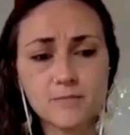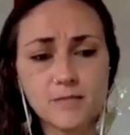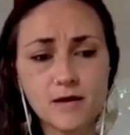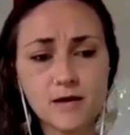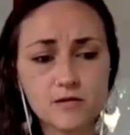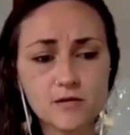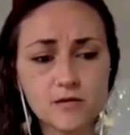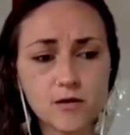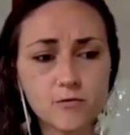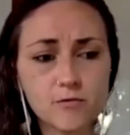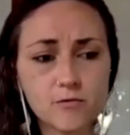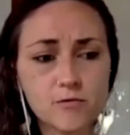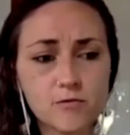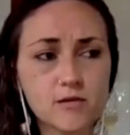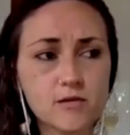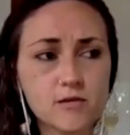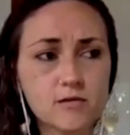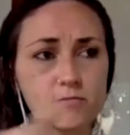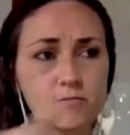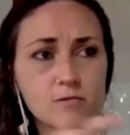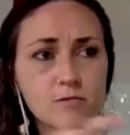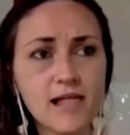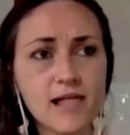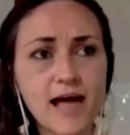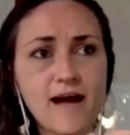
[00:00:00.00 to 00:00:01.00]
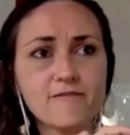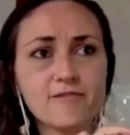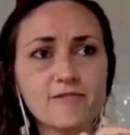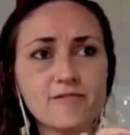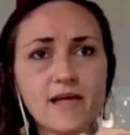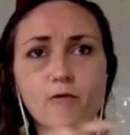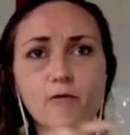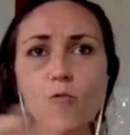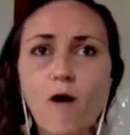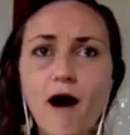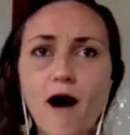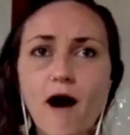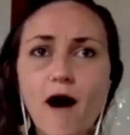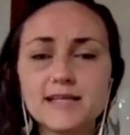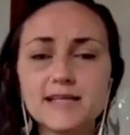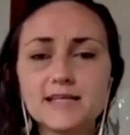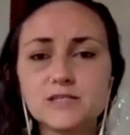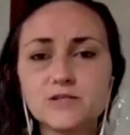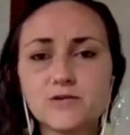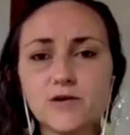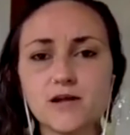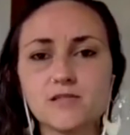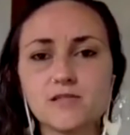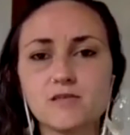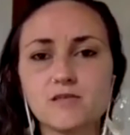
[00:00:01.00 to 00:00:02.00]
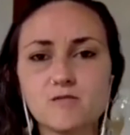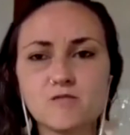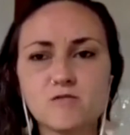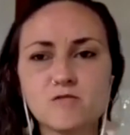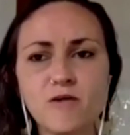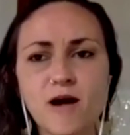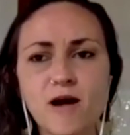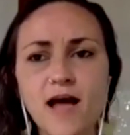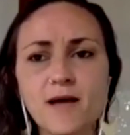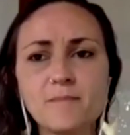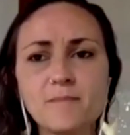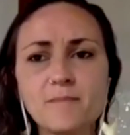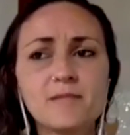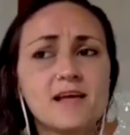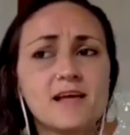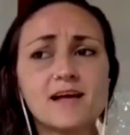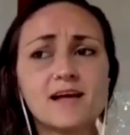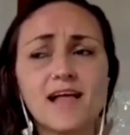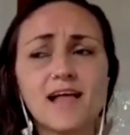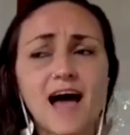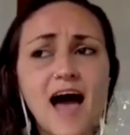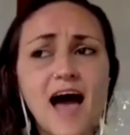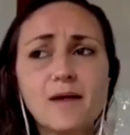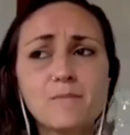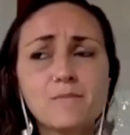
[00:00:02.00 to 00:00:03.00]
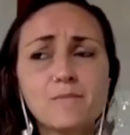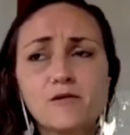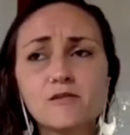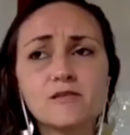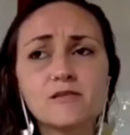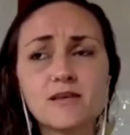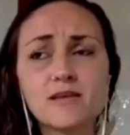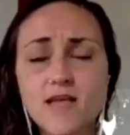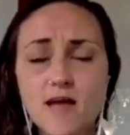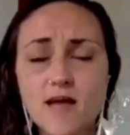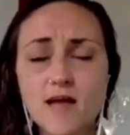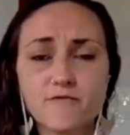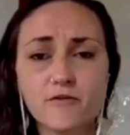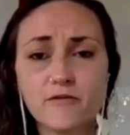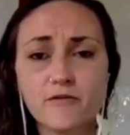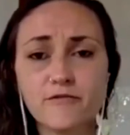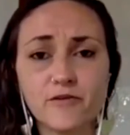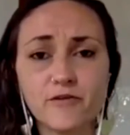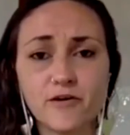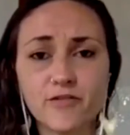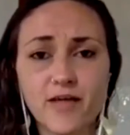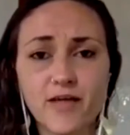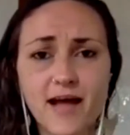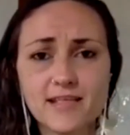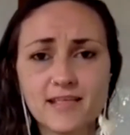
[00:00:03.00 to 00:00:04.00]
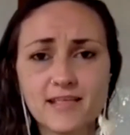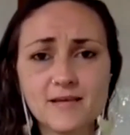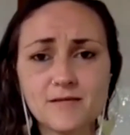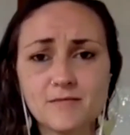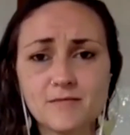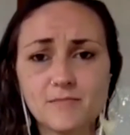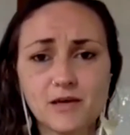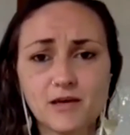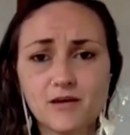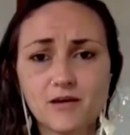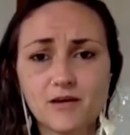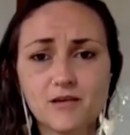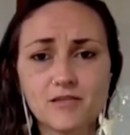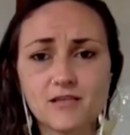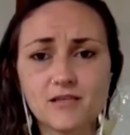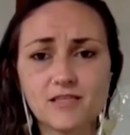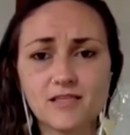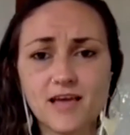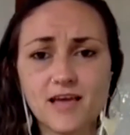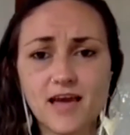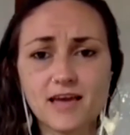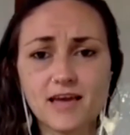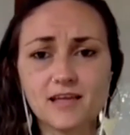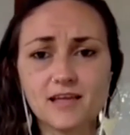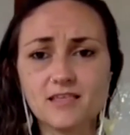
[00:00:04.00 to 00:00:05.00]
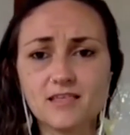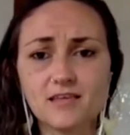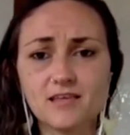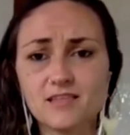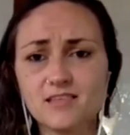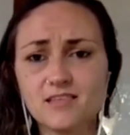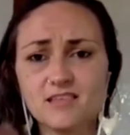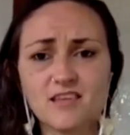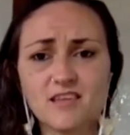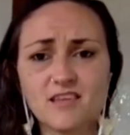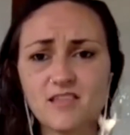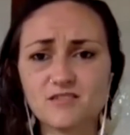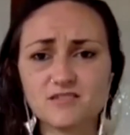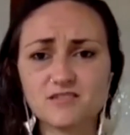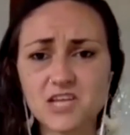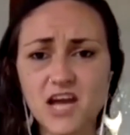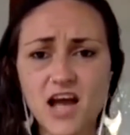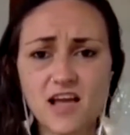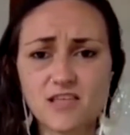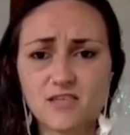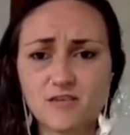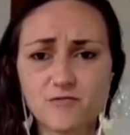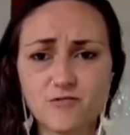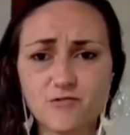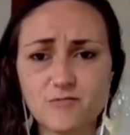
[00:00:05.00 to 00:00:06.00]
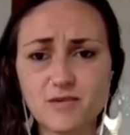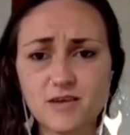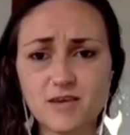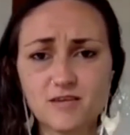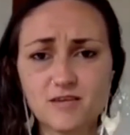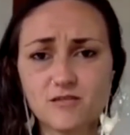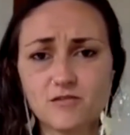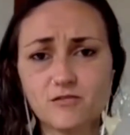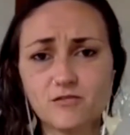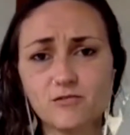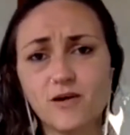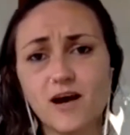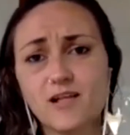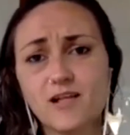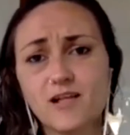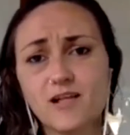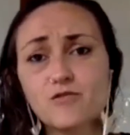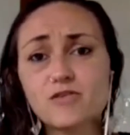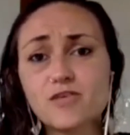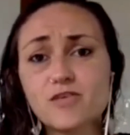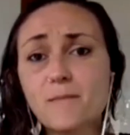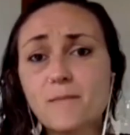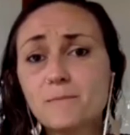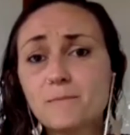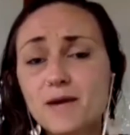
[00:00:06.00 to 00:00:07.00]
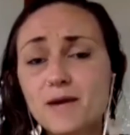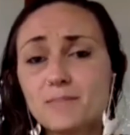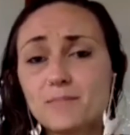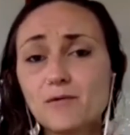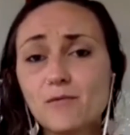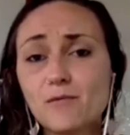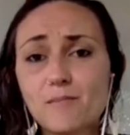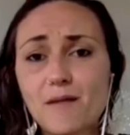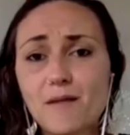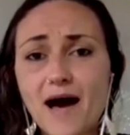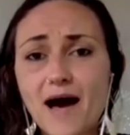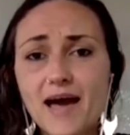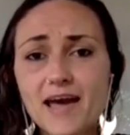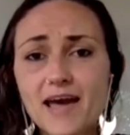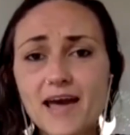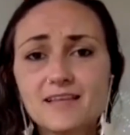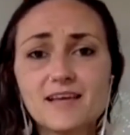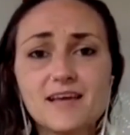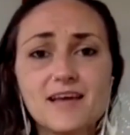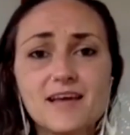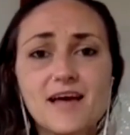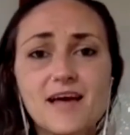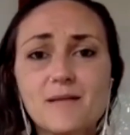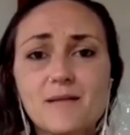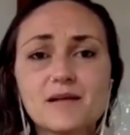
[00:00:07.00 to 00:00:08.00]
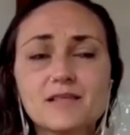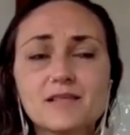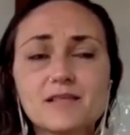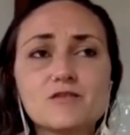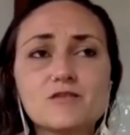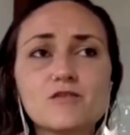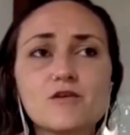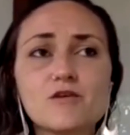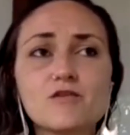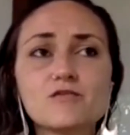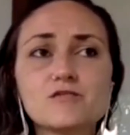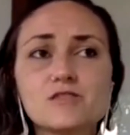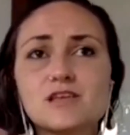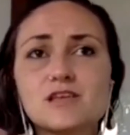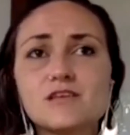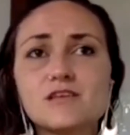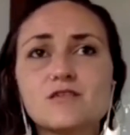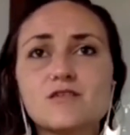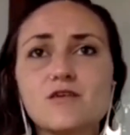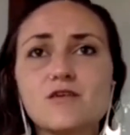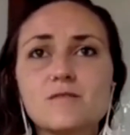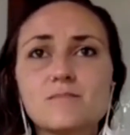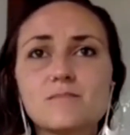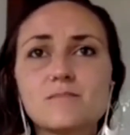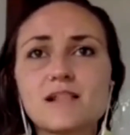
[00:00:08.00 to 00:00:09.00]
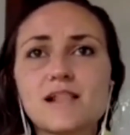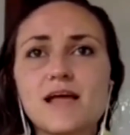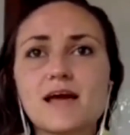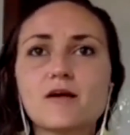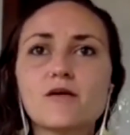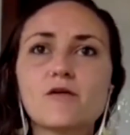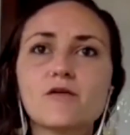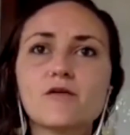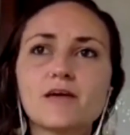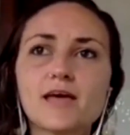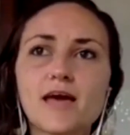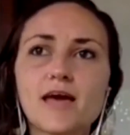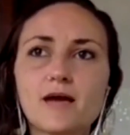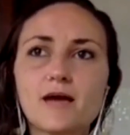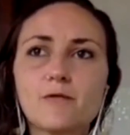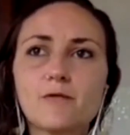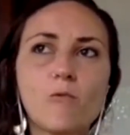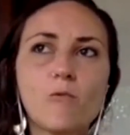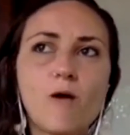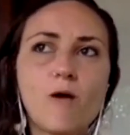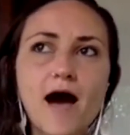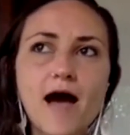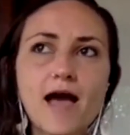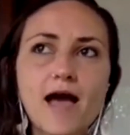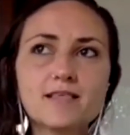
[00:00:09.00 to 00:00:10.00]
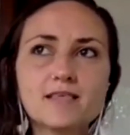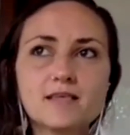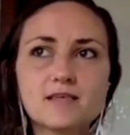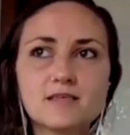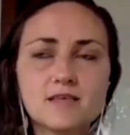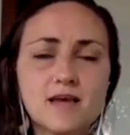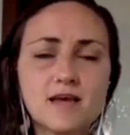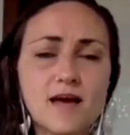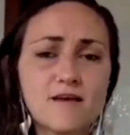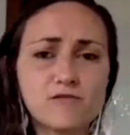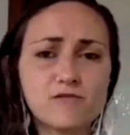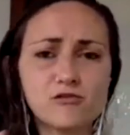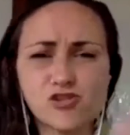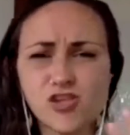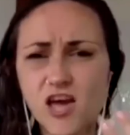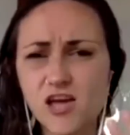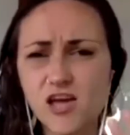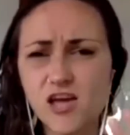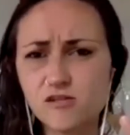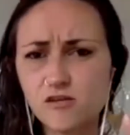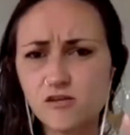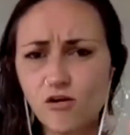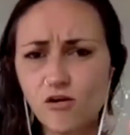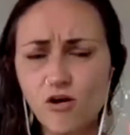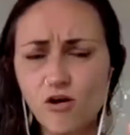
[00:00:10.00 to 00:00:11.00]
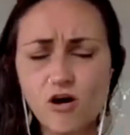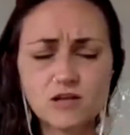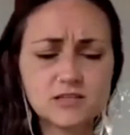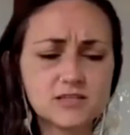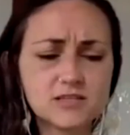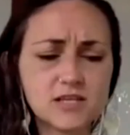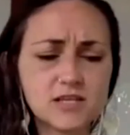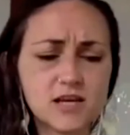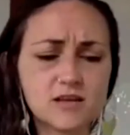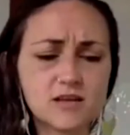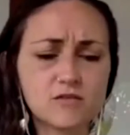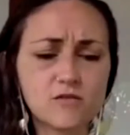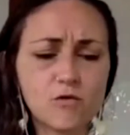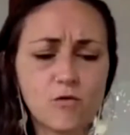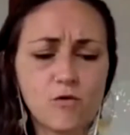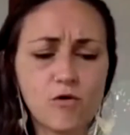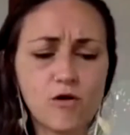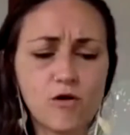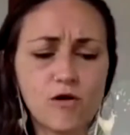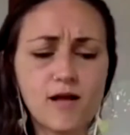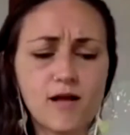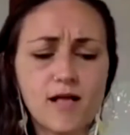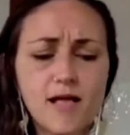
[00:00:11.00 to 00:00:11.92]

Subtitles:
sequences will have like, why did you unsubscribe? I personally never fill that in because it's like it's another task for me to do. I know some people might, But then you got to be like, okay, why is it, have you changed the content, or